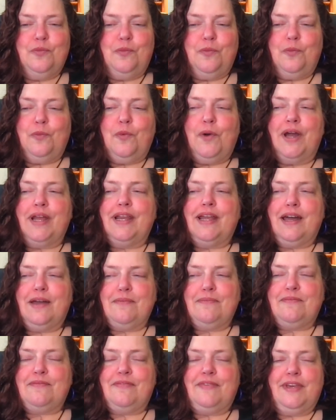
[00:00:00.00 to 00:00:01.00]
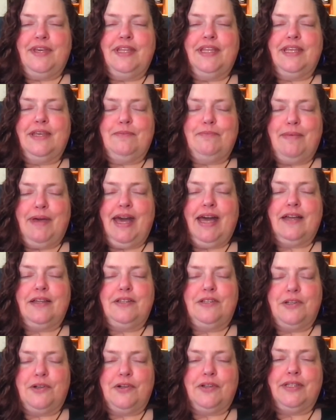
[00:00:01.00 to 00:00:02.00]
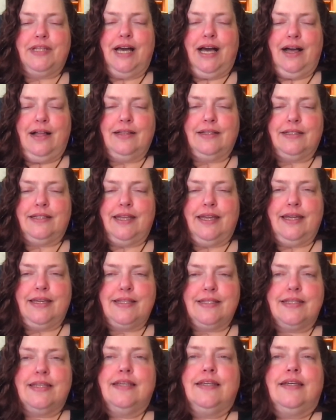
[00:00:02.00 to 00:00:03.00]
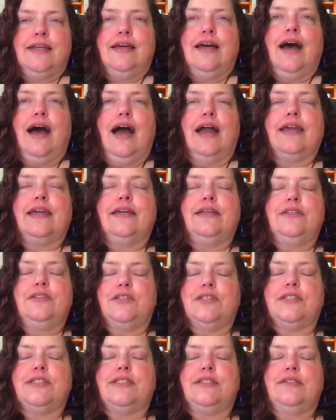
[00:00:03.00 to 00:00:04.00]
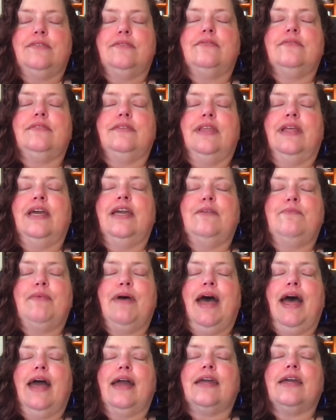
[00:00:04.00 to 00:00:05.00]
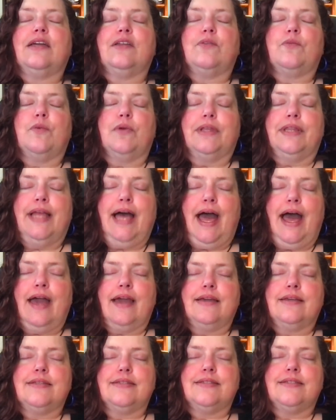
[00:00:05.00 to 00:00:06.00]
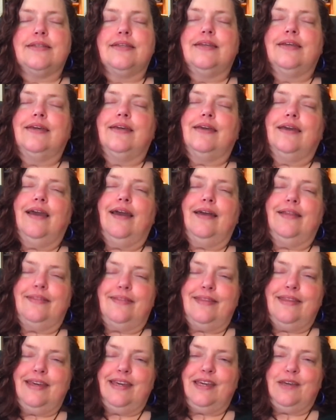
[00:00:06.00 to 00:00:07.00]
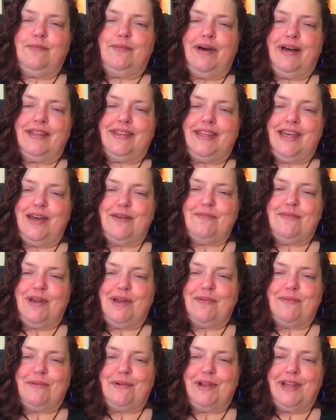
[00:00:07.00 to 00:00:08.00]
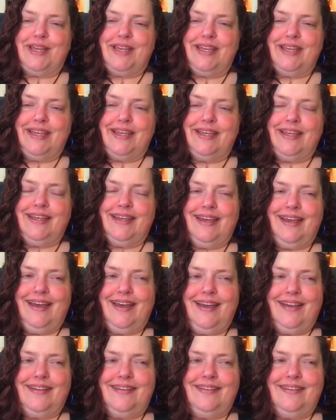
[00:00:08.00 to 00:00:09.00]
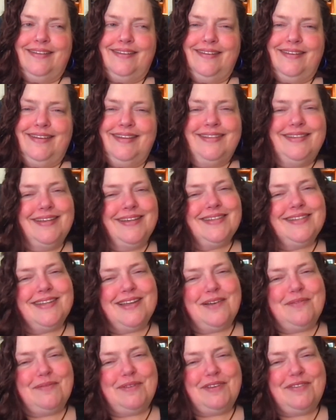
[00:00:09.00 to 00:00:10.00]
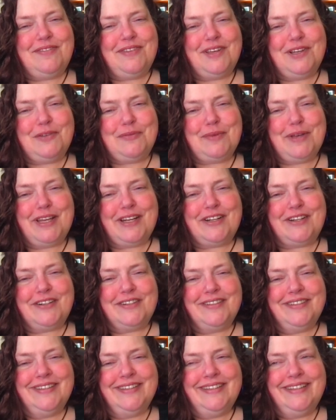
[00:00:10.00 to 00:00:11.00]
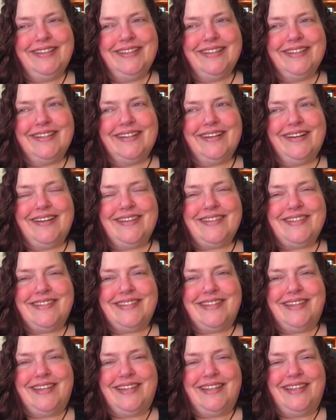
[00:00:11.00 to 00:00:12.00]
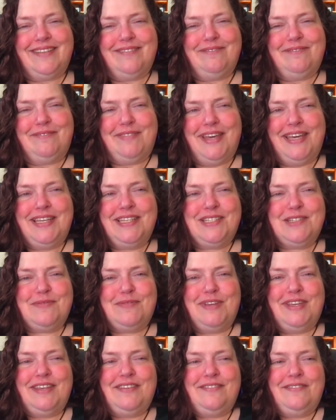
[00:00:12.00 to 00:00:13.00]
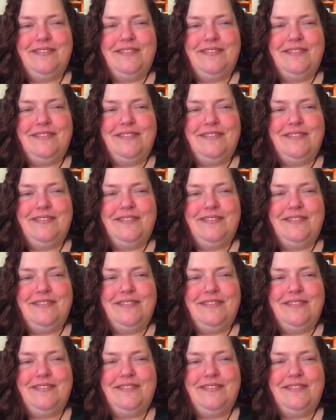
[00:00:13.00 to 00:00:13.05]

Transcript: when I'm feeling bad during the holidays, I can just lay back and relax and think about that memory. And it does help me feel better, because it makes me